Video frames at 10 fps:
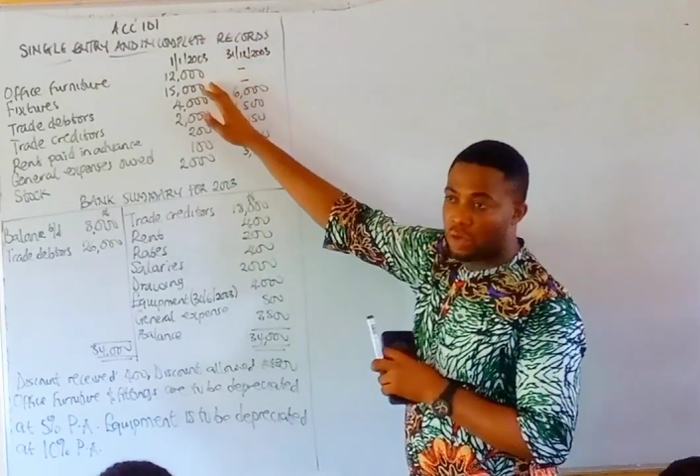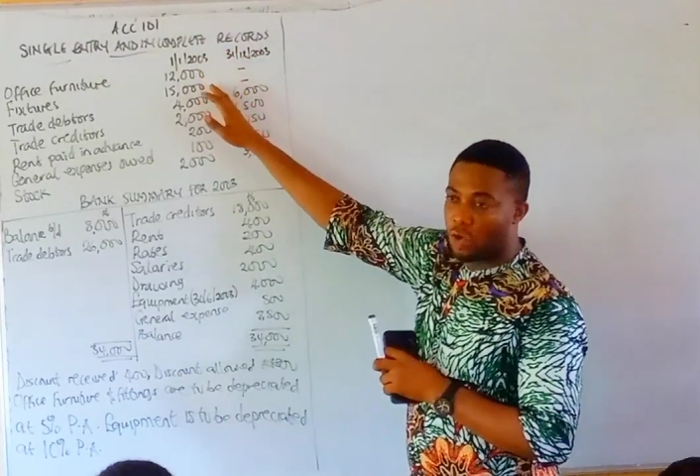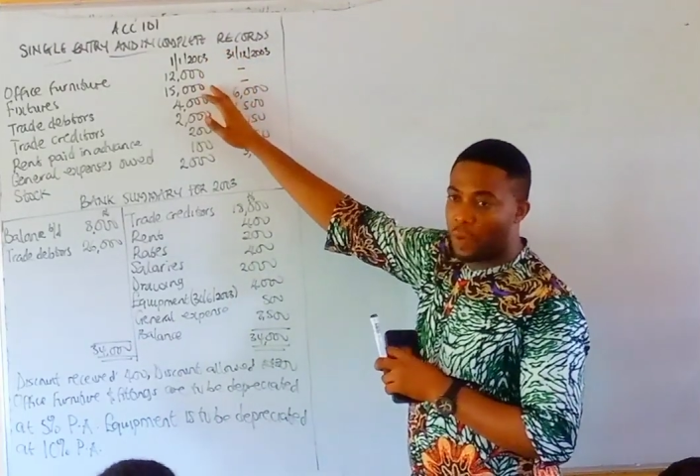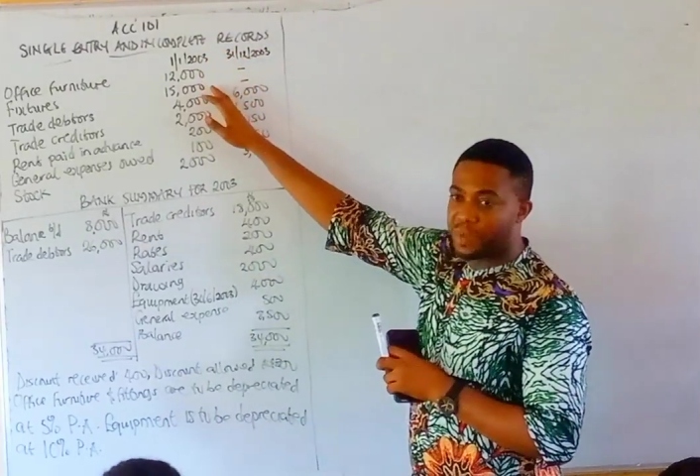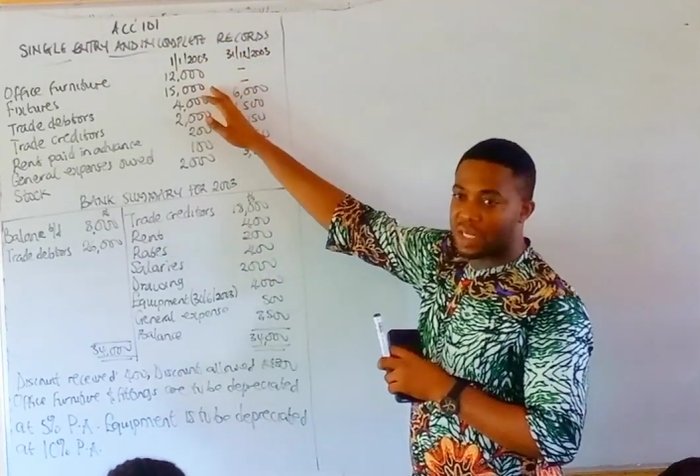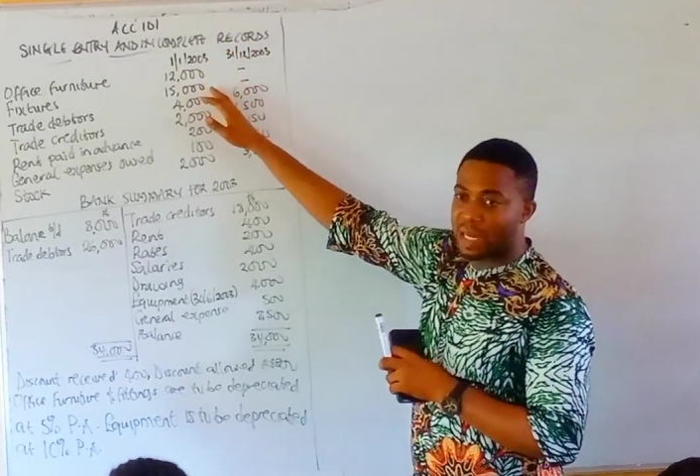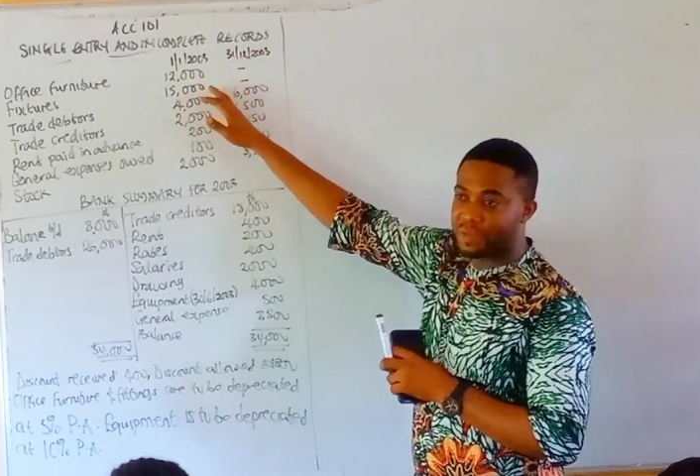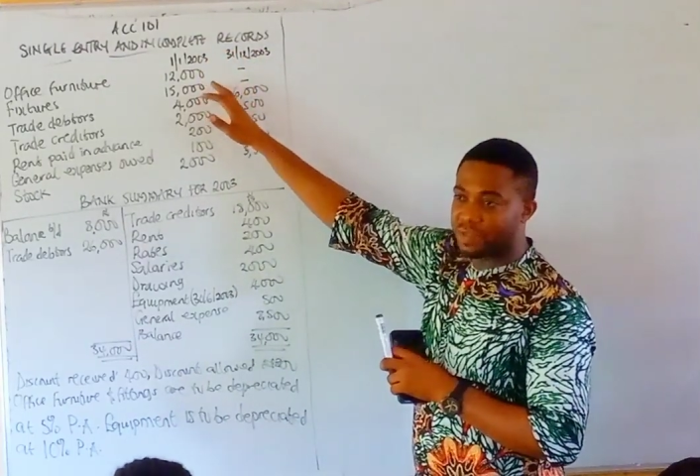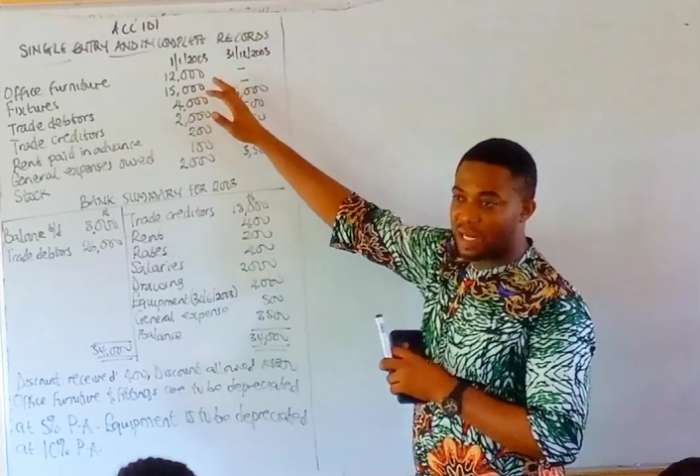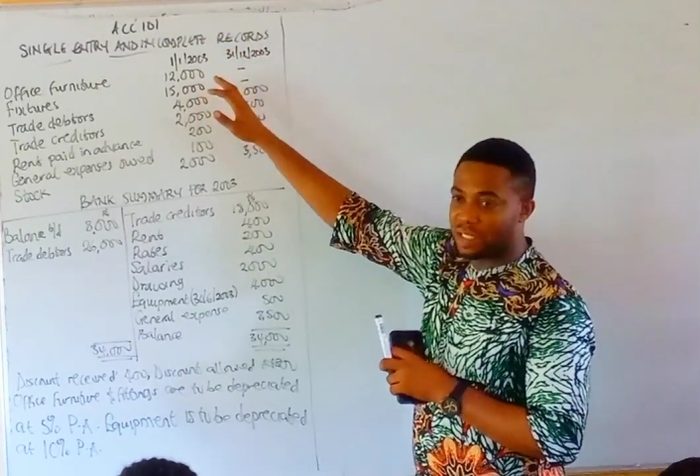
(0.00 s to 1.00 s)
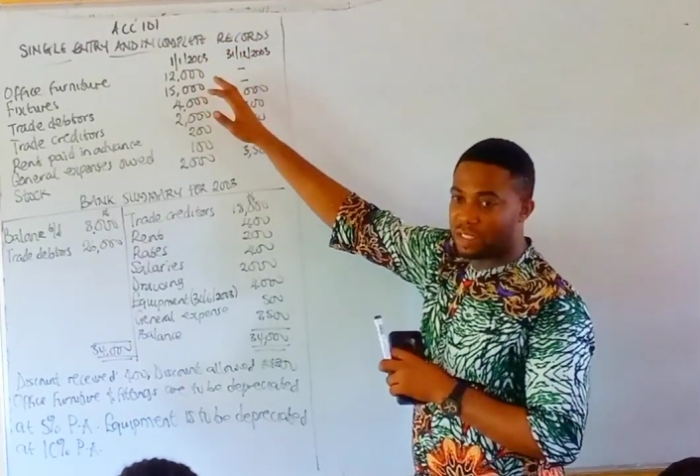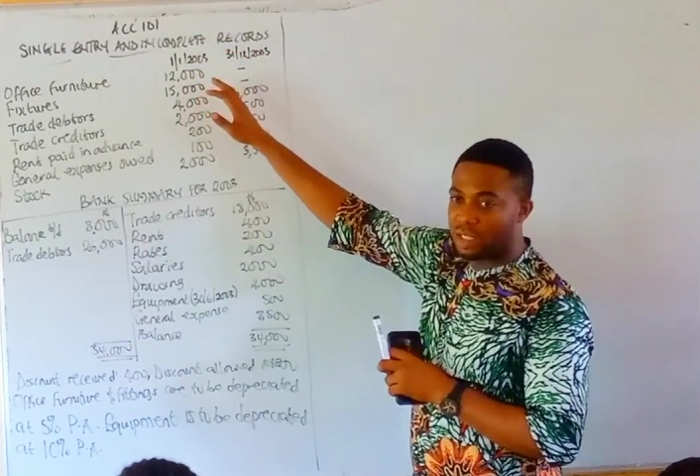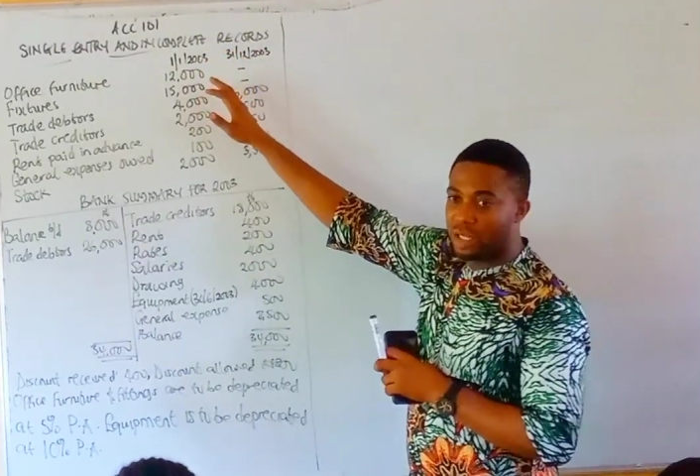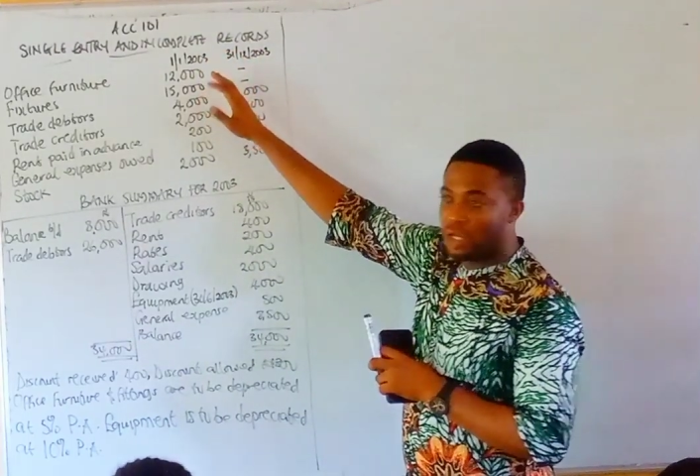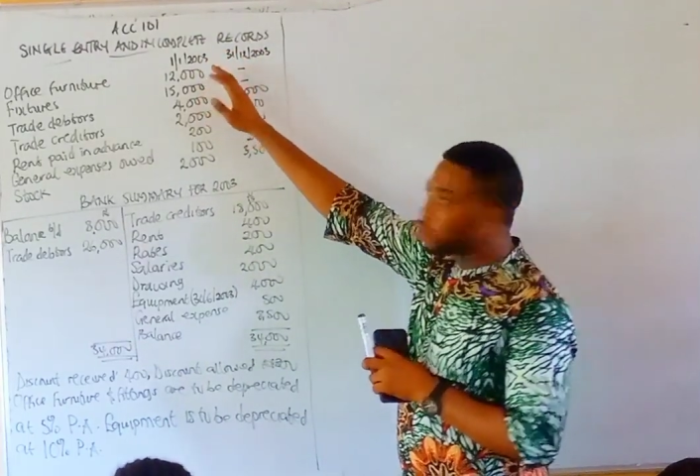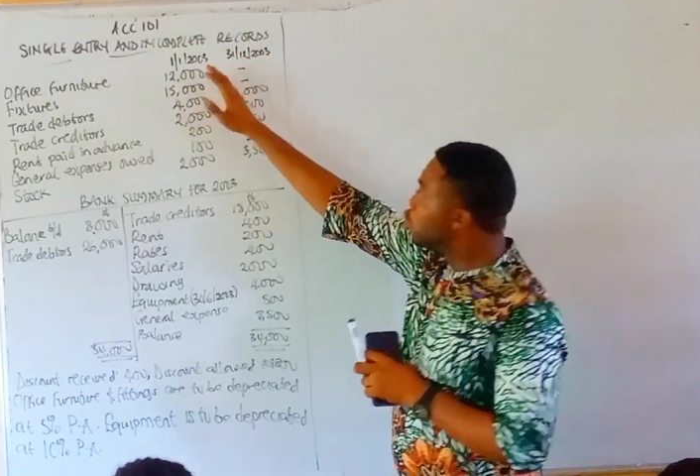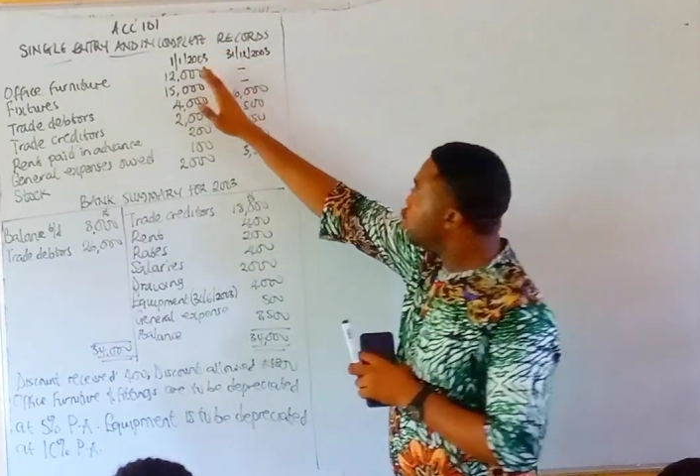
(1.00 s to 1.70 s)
Opening capital, right? So